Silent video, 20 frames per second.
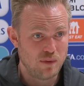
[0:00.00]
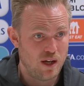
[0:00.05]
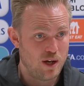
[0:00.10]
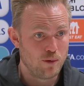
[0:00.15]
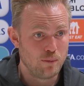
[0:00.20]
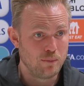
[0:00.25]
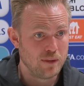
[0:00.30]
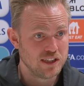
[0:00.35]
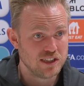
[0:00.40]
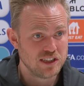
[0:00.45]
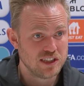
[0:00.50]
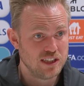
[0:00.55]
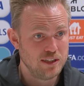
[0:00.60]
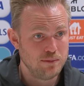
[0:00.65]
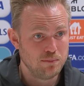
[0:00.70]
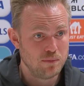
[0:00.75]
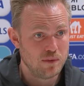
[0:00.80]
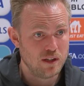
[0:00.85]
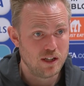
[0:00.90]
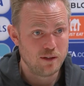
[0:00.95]
our men's
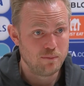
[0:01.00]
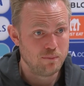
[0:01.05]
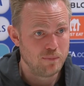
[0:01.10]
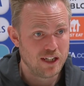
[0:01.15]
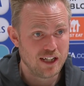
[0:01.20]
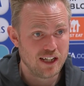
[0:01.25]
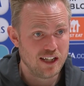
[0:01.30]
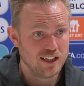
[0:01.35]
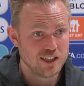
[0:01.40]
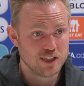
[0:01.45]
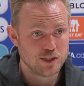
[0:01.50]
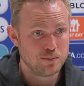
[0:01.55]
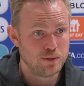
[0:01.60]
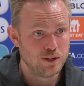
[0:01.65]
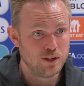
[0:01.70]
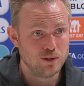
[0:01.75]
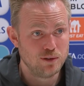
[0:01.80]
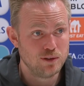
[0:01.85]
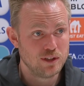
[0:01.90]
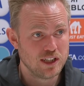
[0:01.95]
team and Mikel has
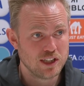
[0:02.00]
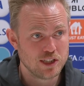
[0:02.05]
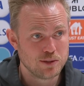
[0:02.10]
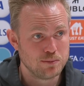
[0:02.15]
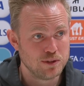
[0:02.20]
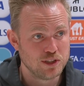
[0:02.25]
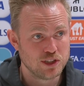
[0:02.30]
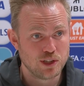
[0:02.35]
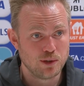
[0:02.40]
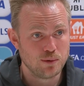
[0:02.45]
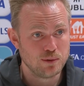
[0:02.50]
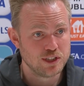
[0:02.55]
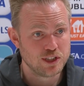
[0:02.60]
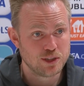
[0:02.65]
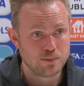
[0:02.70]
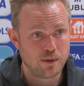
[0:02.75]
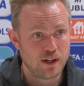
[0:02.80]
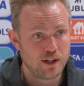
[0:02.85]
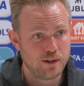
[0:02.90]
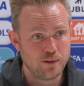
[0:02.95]
been doing has been so
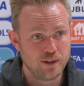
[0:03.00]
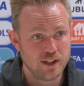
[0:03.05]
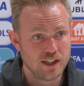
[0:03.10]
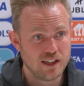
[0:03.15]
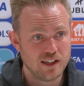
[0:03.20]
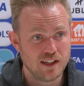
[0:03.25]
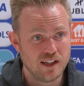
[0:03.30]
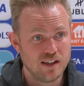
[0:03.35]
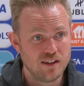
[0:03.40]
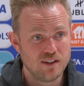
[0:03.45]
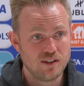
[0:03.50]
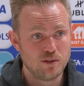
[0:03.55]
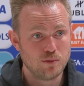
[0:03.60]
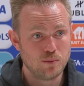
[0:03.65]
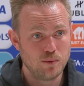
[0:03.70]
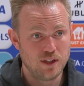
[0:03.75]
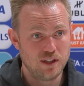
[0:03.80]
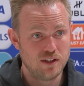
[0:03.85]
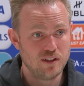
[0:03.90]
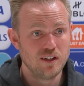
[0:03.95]
inspiring in that,
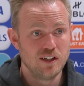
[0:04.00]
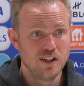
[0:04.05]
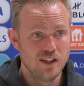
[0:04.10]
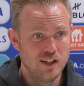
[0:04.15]
with